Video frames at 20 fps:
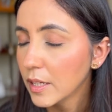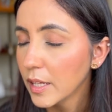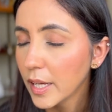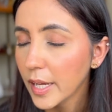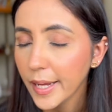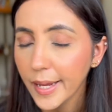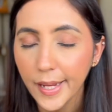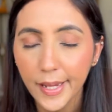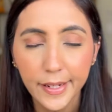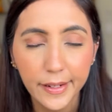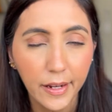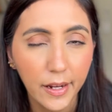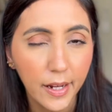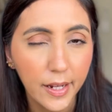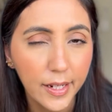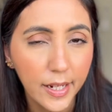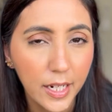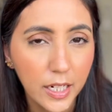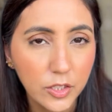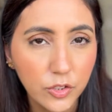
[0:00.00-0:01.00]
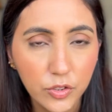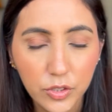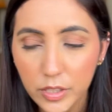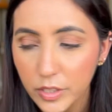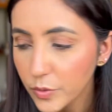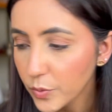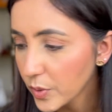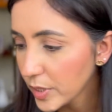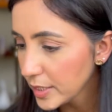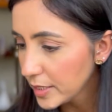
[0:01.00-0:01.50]
and I actually
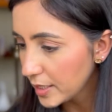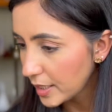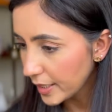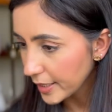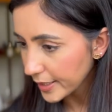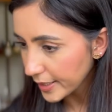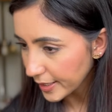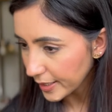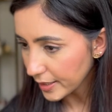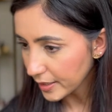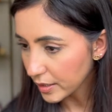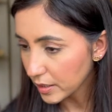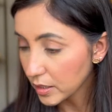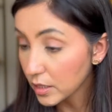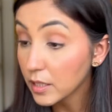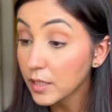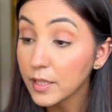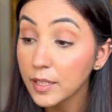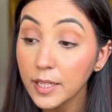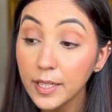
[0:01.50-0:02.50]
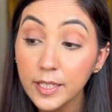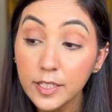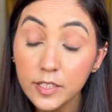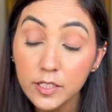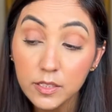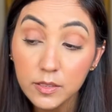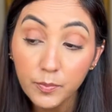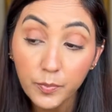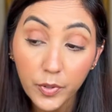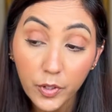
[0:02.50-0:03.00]
really like it.
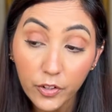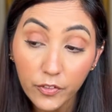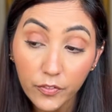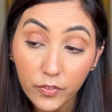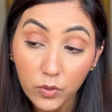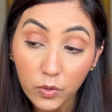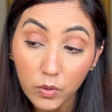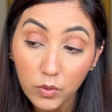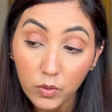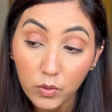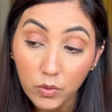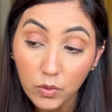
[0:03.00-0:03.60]
It's beautiful.